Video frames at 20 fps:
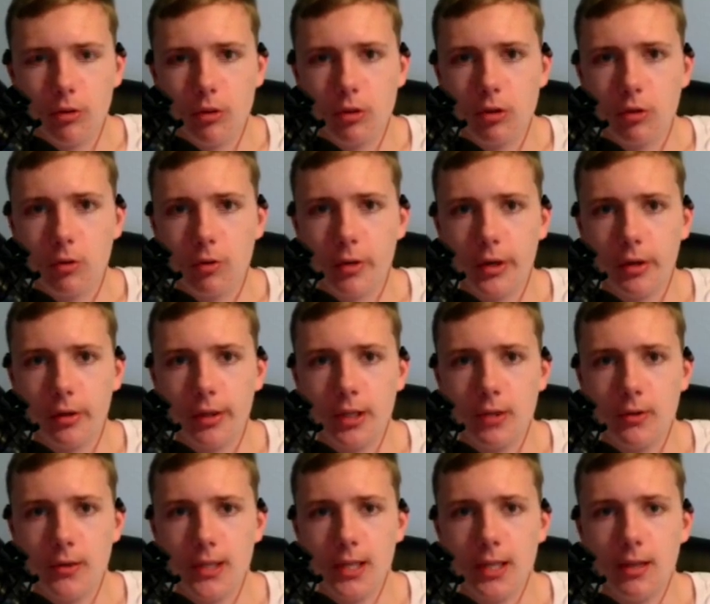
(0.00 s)
tutorial
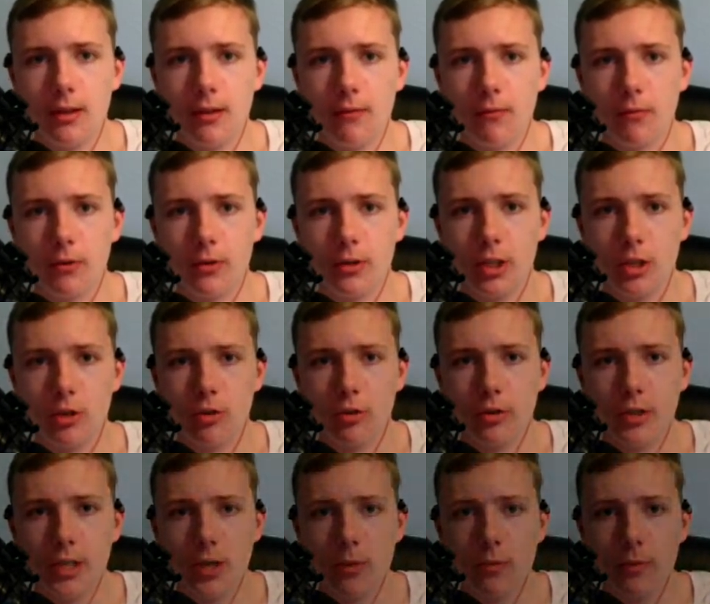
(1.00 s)
and you see that first intro
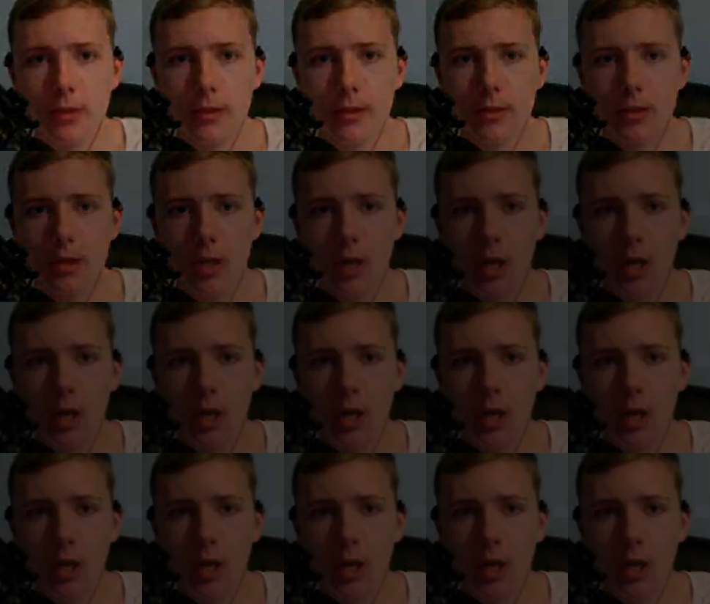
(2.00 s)
sequence,